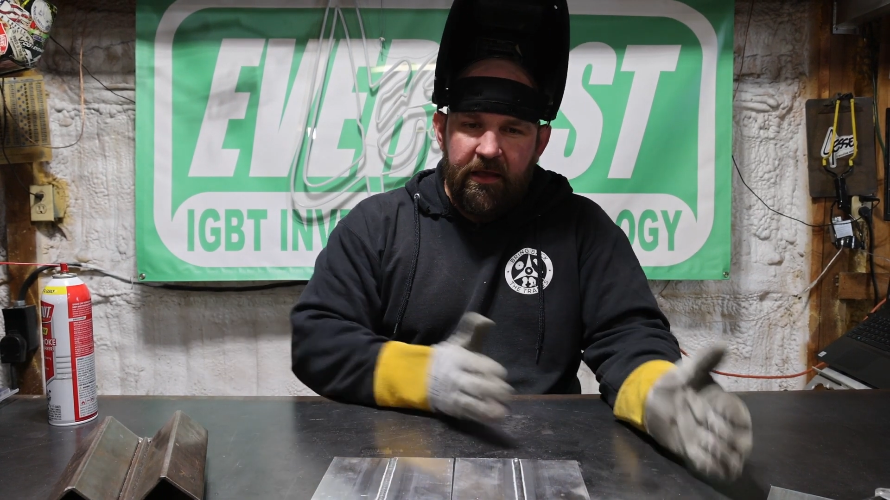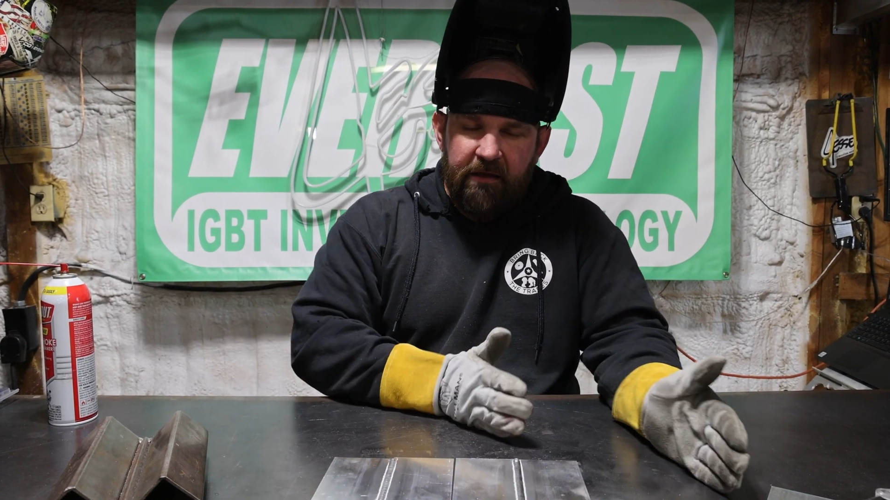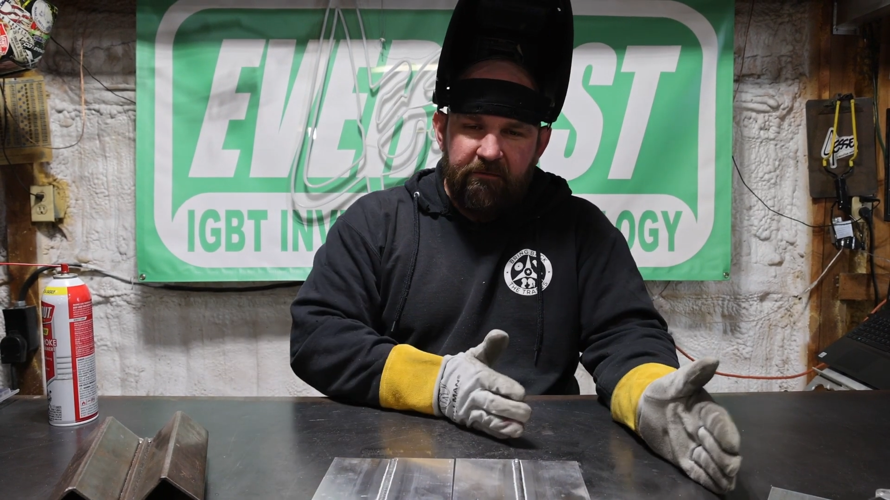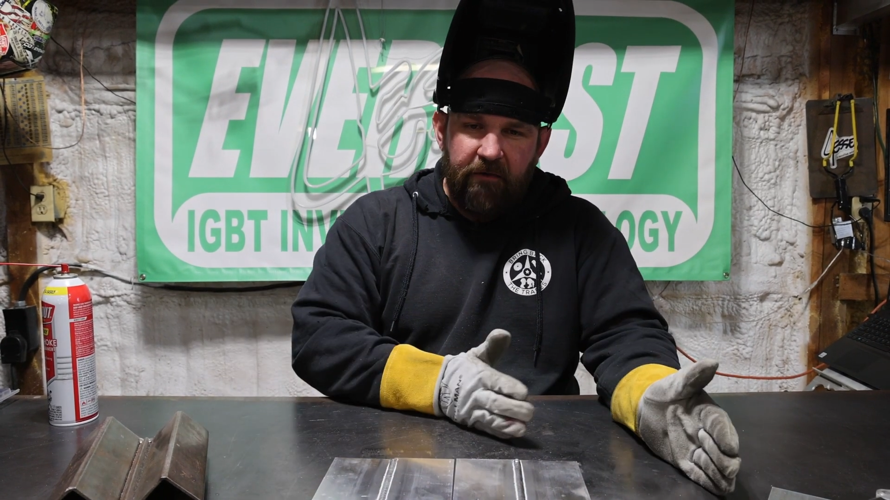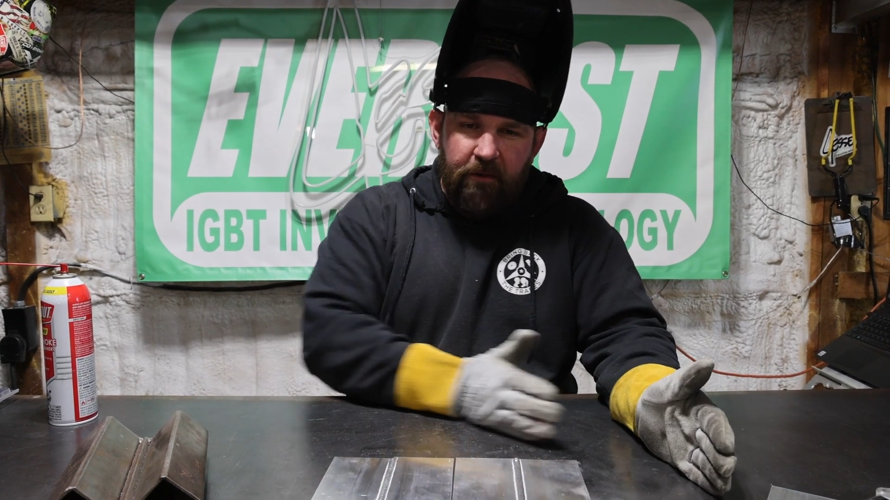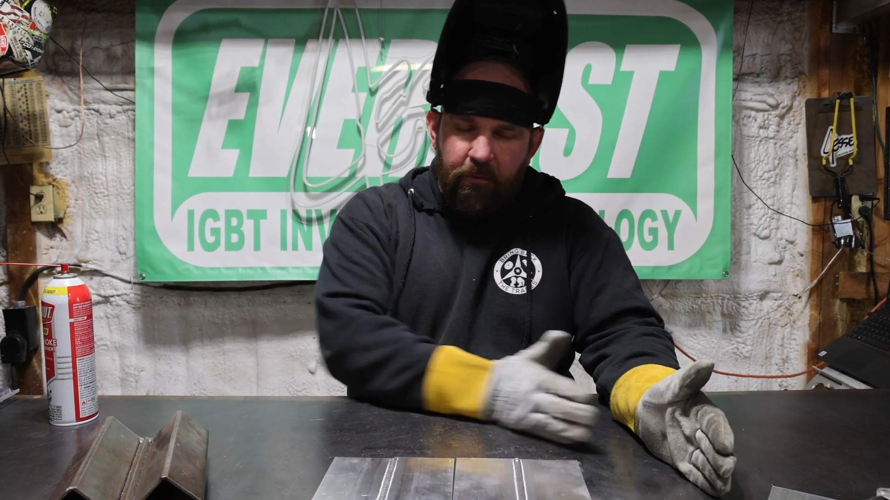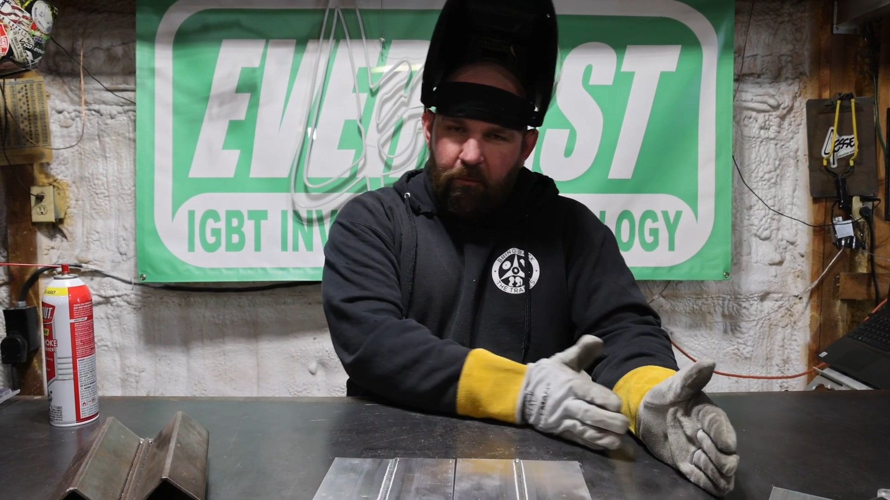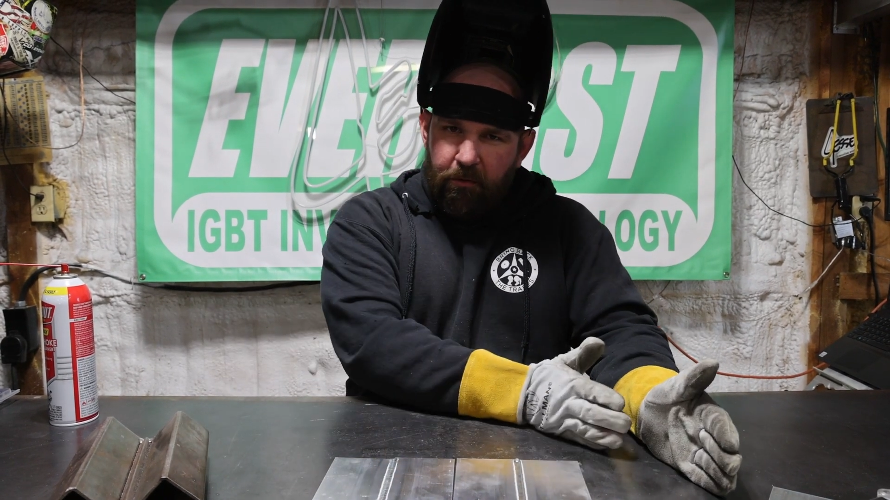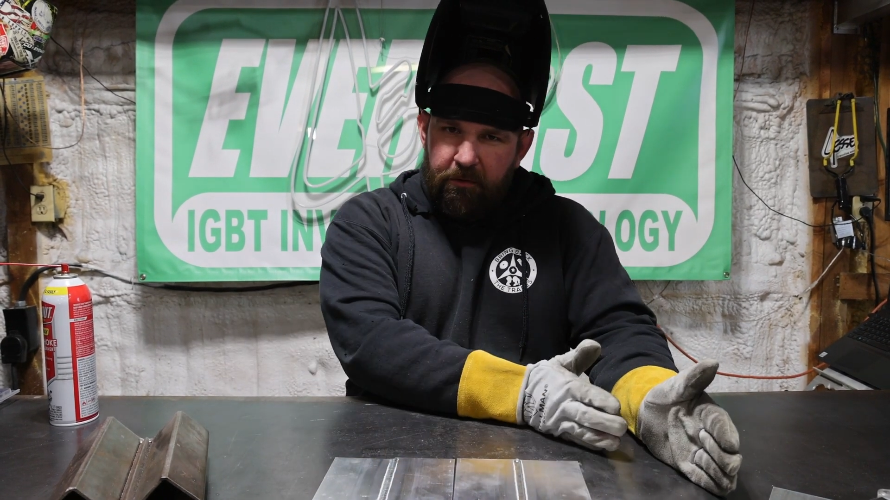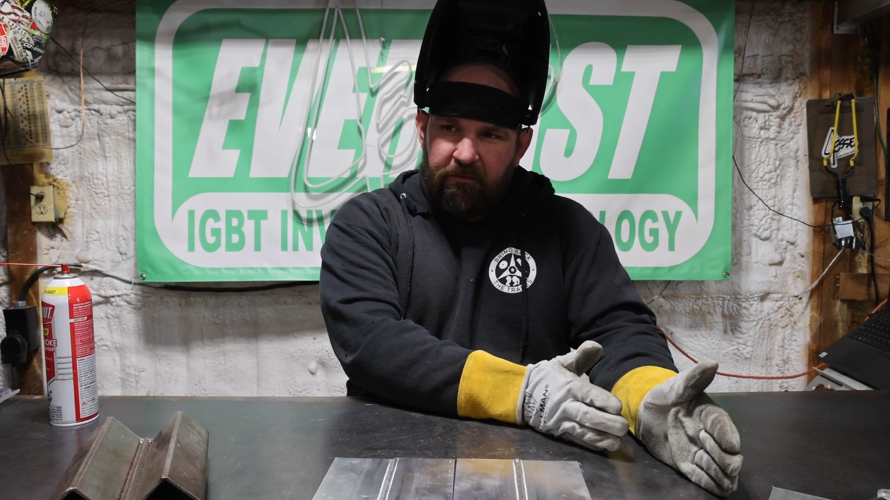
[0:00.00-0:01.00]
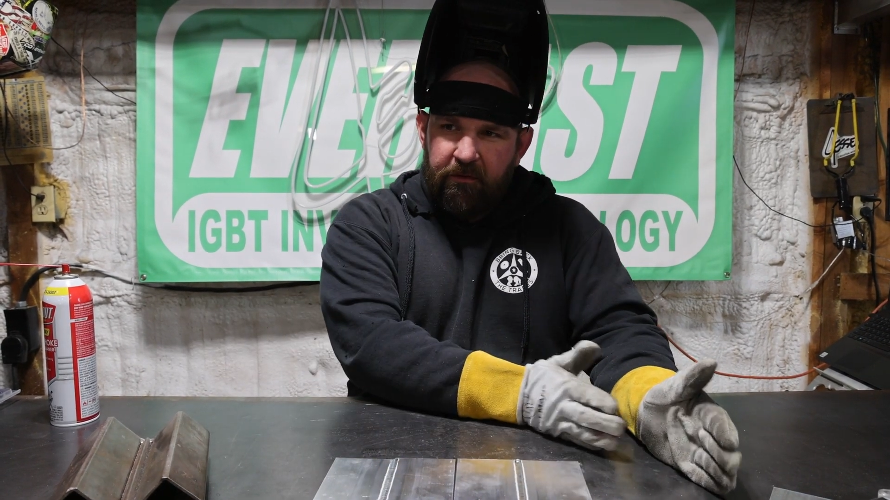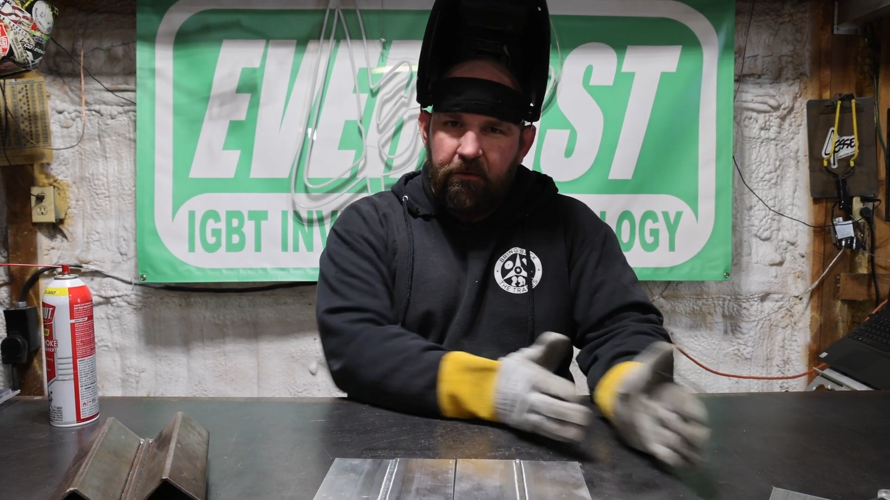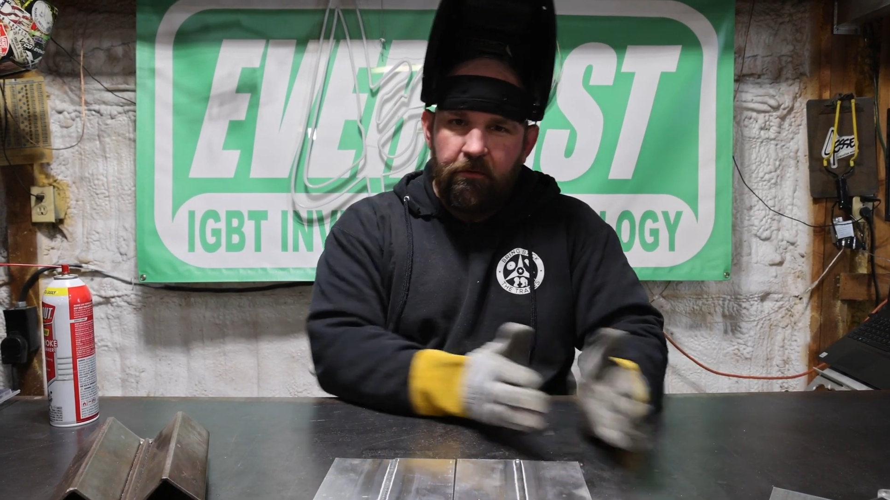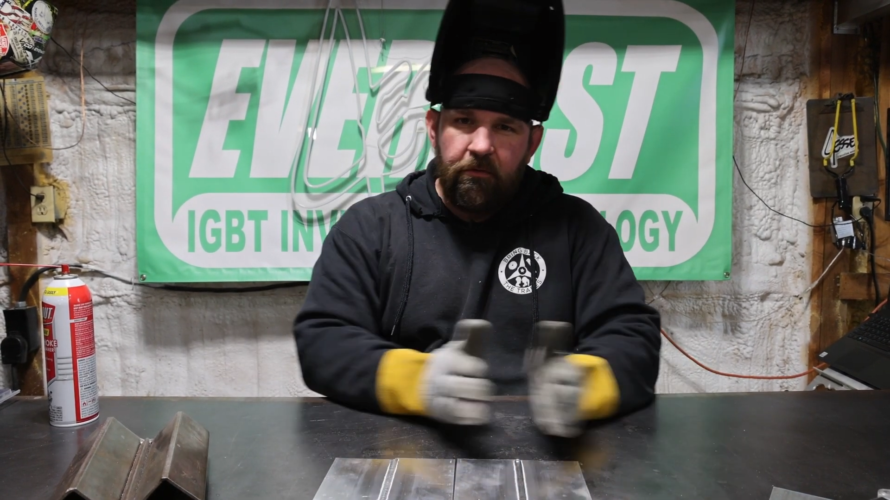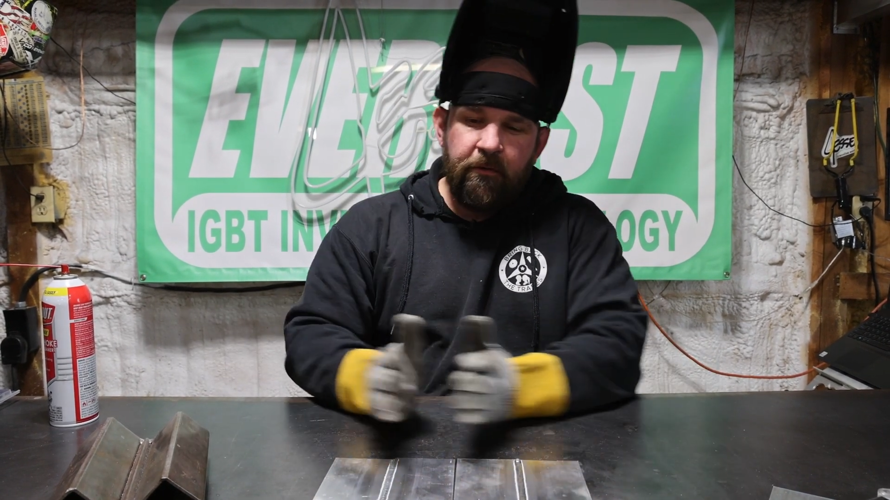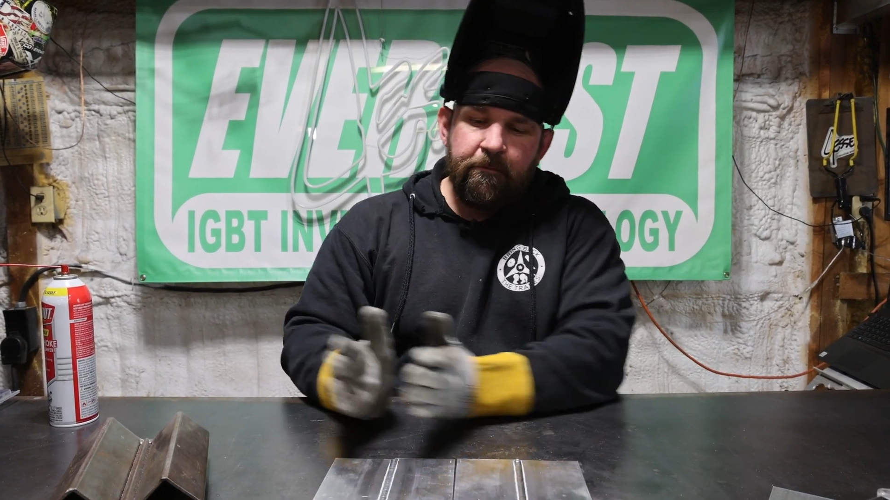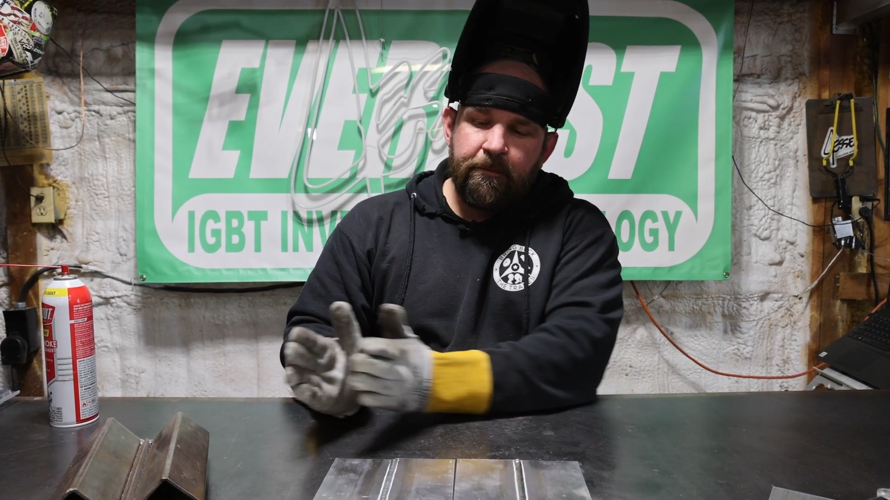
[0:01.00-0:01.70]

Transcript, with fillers: and find what works for you